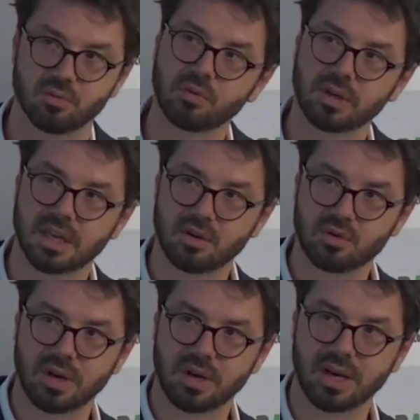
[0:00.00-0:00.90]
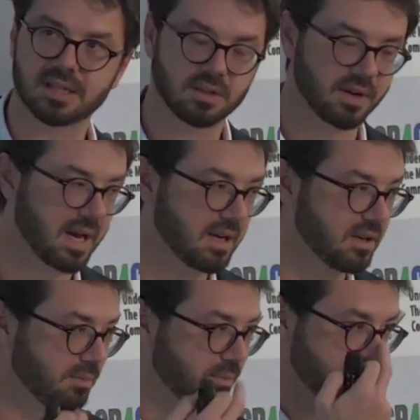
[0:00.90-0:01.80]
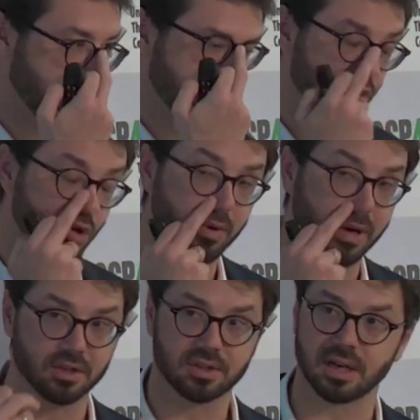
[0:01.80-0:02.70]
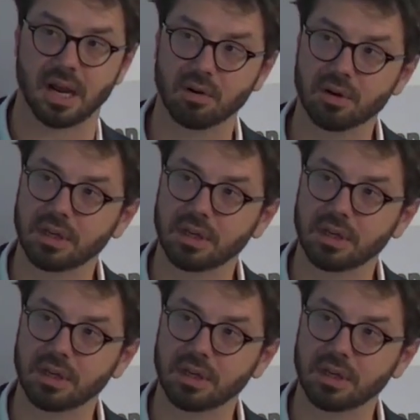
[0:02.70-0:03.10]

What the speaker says: we decided to do an exercise of a 100% renewable energy scenario,